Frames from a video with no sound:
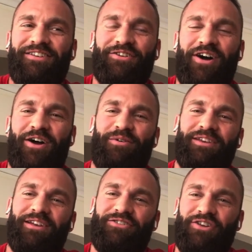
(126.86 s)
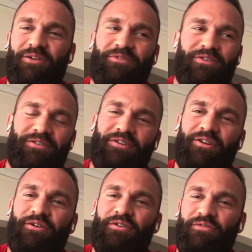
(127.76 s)
So I already jumped, you
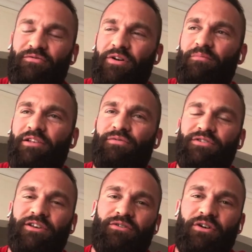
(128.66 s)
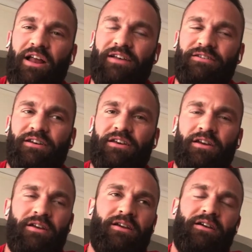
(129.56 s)
know, from men's physique to classic.
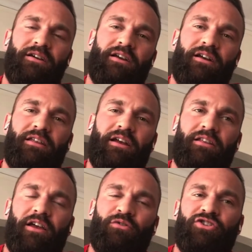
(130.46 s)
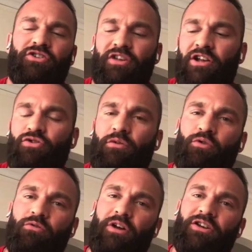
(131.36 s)
Yeah. And then it was just natural
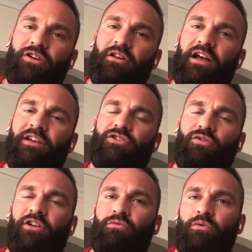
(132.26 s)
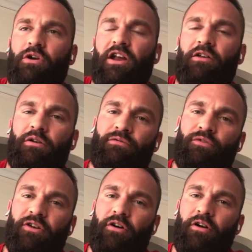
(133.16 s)
progression. Last year, as we were getting ready for
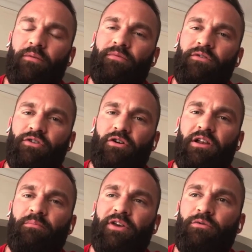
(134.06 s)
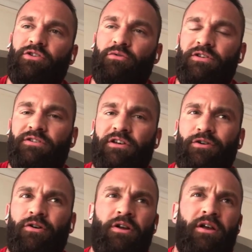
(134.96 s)
the uh, for the Olympia with Chris
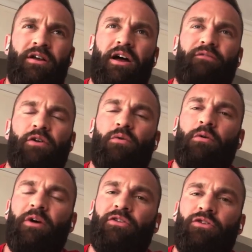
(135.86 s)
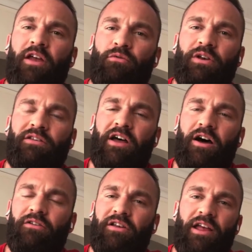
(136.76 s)
Aceto, I think we were about ten weeks
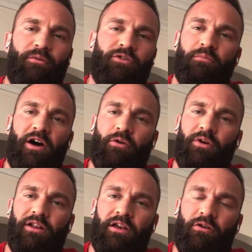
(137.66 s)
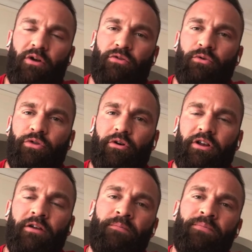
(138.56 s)
out, and I was about ready around two
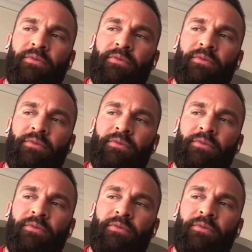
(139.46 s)
thirty.